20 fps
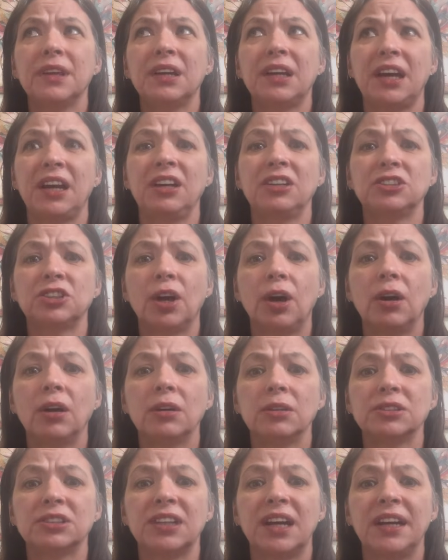King
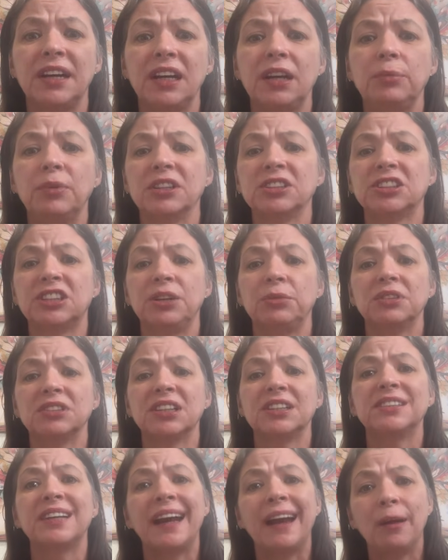Charles said he wished he
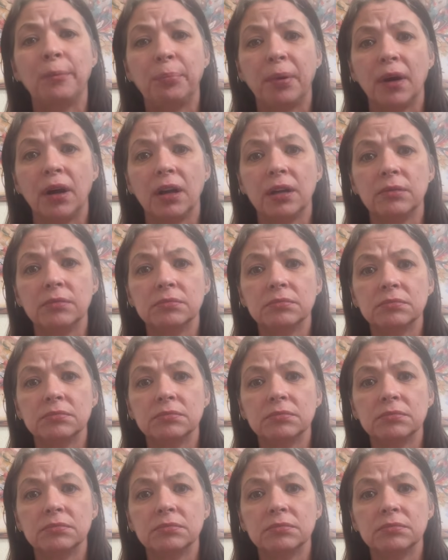was a tampon.